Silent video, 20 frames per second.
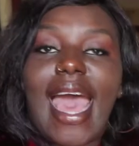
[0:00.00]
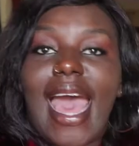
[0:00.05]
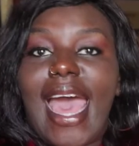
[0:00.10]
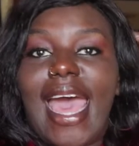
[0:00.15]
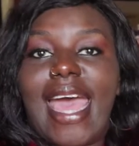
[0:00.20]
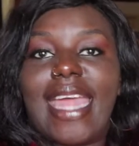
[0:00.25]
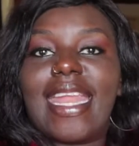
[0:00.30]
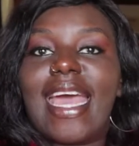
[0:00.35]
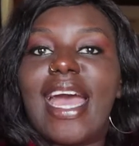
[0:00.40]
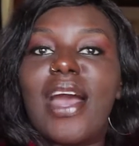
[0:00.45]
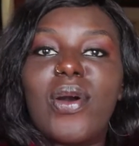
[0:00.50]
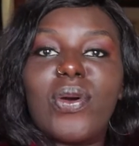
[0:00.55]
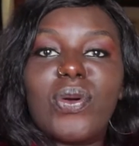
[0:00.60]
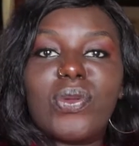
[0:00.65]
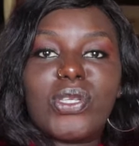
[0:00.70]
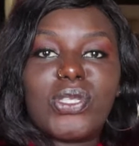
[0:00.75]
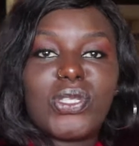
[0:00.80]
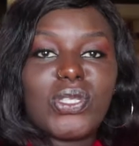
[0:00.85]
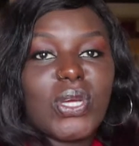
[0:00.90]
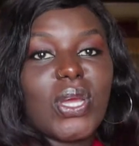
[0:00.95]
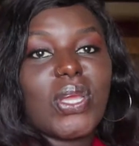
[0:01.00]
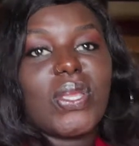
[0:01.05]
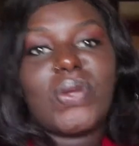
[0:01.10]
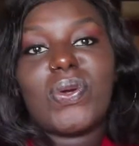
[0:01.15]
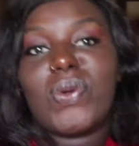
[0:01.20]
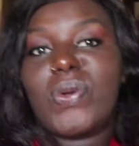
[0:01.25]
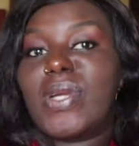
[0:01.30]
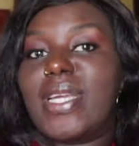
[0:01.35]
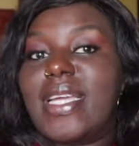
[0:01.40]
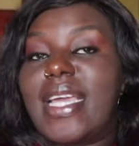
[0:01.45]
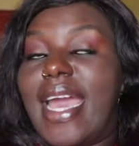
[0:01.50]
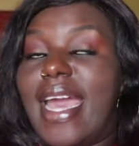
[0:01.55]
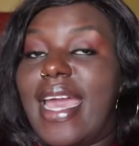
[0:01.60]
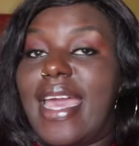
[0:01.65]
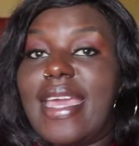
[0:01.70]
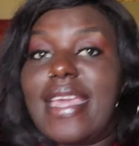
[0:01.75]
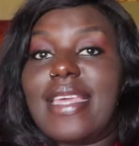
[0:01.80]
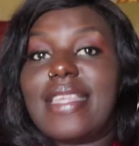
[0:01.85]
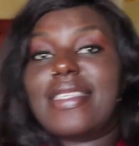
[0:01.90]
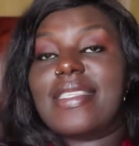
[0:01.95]
and i'll show you
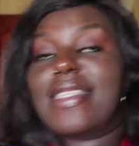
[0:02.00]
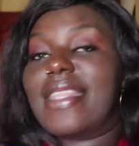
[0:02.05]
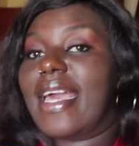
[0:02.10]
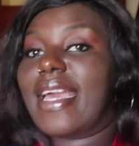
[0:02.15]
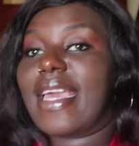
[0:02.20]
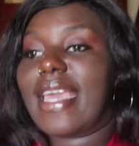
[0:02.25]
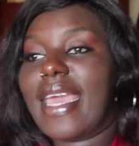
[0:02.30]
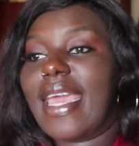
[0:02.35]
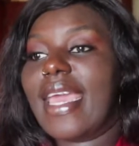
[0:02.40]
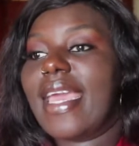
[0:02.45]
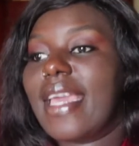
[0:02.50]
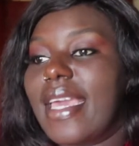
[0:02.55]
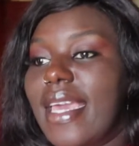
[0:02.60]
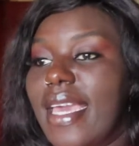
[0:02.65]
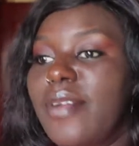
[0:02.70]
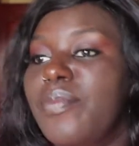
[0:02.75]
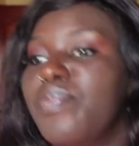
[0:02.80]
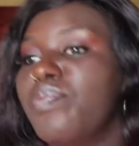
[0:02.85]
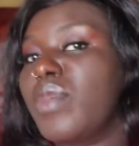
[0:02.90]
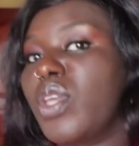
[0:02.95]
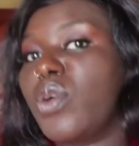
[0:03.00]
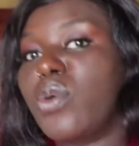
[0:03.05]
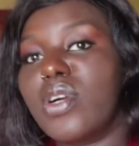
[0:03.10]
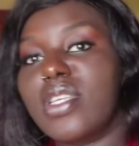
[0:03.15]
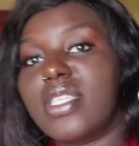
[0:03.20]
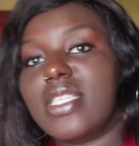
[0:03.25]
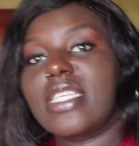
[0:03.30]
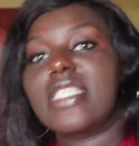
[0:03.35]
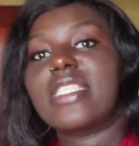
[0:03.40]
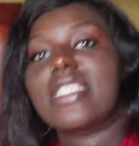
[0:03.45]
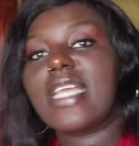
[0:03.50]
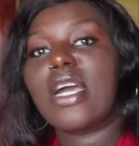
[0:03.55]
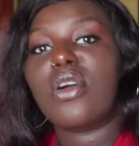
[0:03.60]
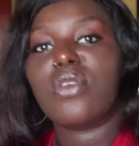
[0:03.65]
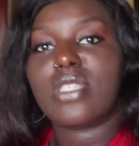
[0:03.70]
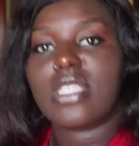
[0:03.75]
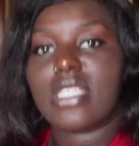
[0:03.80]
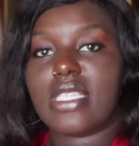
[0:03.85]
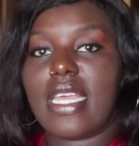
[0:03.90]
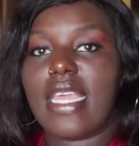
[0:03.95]
guys the cake because it's
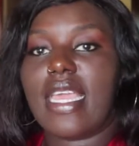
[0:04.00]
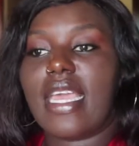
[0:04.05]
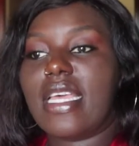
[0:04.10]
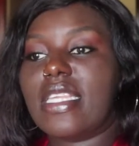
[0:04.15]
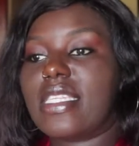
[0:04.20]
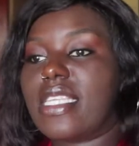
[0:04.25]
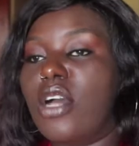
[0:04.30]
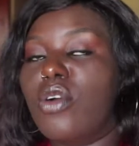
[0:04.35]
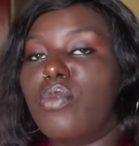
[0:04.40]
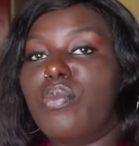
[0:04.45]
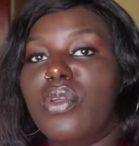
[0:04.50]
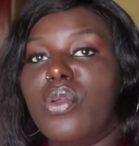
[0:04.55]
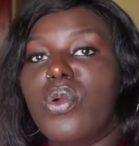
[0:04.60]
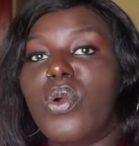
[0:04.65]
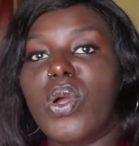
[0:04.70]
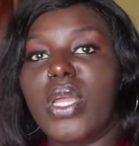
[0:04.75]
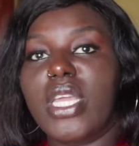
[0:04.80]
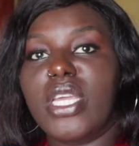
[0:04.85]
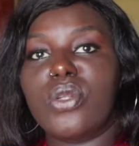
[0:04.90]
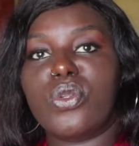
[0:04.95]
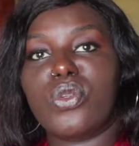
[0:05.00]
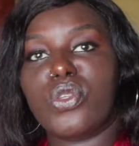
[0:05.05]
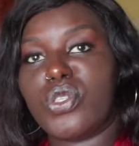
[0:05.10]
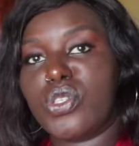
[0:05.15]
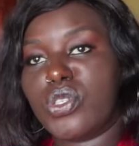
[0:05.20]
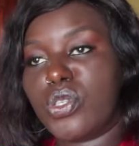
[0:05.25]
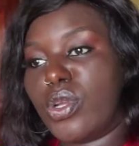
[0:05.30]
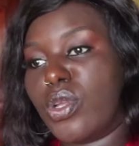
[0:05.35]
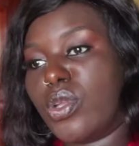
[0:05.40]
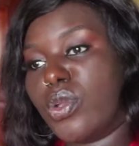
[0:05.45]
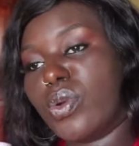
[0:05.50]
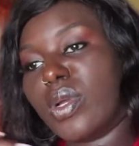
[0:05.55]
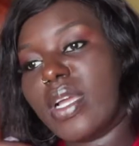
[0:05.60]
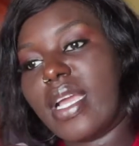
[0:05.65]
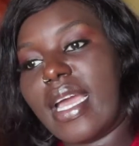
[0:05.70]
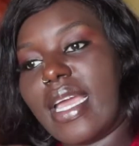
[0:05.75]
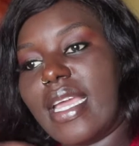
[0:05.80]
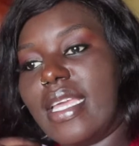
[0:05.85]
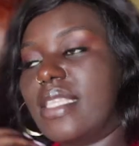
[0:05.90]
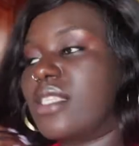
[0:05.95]
downstairs i'll be going to show you
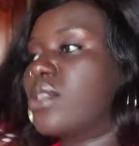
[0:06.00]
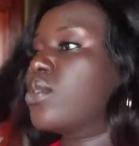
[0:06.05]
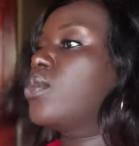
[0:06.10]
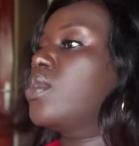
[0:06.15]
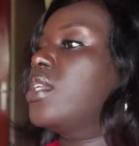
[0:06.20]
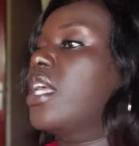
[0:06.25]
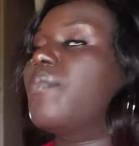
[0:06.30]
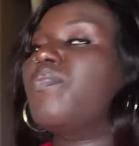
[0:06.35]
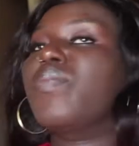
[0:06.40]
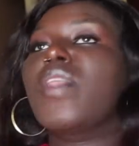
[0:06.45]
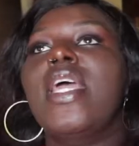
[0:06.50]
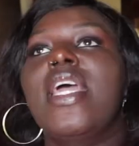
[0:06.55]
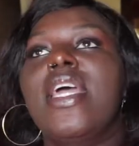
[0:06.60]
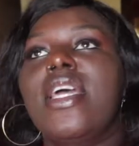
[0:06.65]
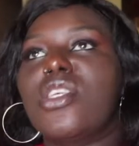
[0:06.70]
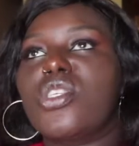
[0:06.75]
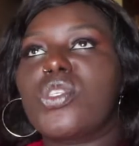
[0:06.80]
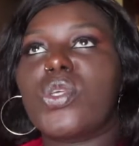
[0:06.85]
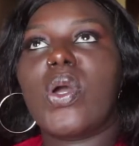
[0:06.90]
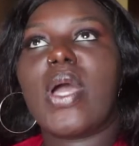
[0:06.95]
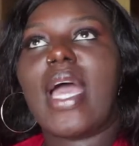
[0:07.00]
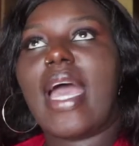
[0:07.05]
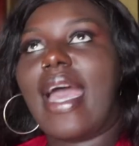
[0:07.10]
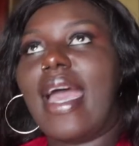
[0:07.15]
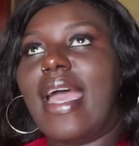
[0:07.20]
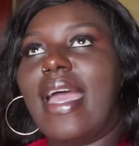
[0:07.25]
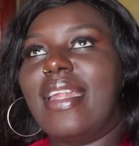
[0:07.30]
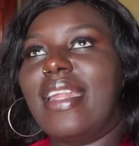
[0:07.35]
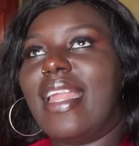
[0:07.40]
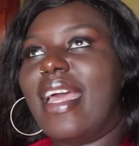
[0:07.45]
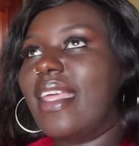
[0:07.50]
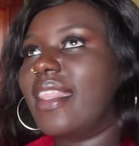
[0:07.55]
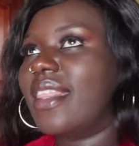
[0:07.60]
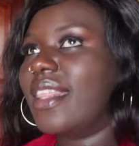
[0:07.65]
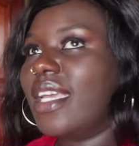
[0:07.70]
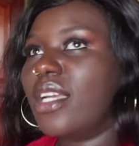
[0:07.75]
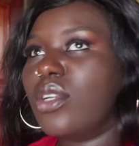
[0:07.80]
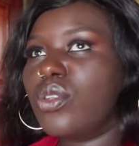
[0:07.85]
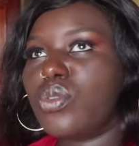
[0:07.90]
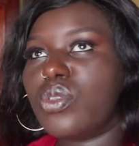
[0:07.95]
guys today so and i
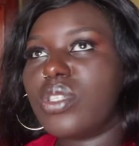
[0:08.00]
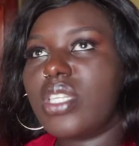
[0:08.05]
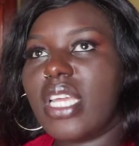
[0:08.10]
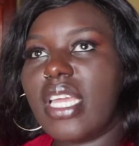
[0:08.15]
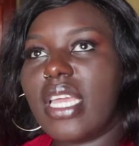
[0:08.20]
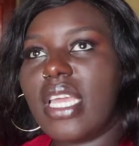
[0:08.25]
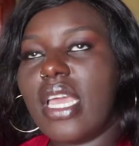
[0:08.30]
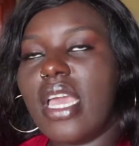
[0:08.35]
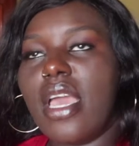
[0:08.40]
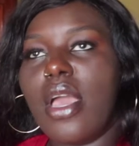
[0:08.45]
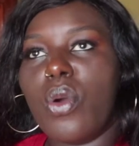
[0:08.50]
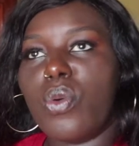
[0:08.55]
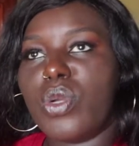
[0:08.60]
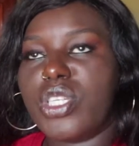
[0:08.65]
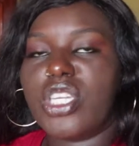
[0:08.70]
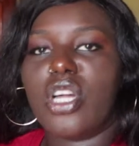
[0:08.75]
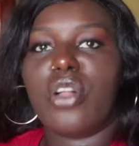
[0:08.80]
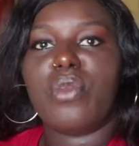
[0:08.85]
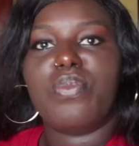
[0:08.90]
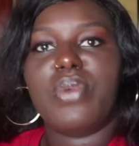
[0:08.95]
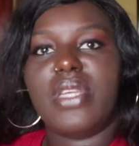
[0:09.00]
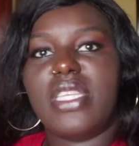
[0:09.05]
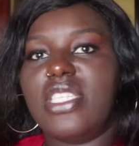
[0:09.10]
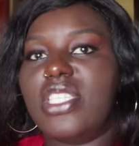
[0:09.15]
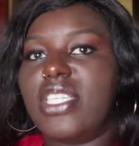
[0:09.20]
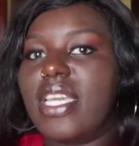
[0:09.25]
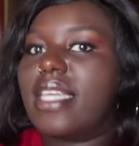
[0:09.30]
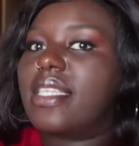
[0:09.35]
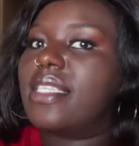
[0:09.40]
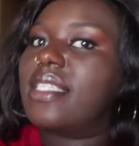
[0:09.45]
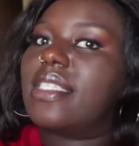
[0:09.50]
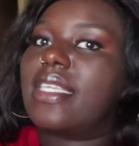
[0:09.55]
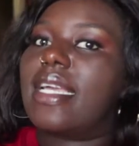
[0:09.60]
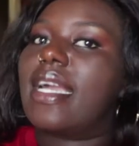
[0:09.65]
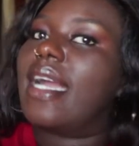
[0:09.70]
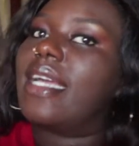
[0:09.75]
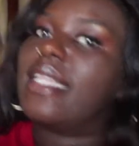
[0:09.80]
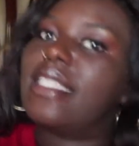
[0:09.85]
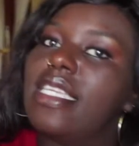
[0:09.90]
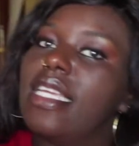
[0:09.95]
think today we shall be just
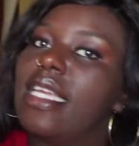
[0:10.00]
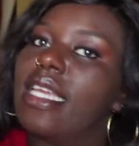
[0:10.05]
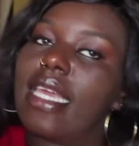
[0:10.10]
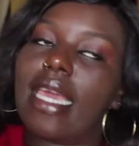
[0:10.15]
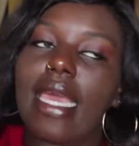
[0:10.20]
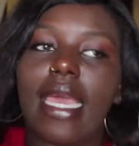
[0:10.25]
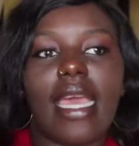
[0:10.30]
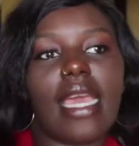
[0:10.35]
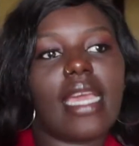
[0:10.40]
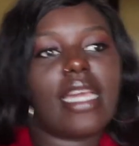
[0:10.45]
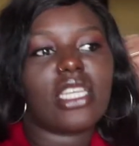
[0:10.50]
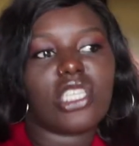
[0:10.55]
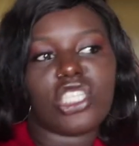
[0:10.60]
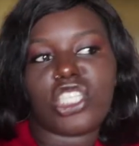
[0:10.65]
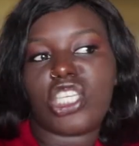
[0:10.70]
cutting cake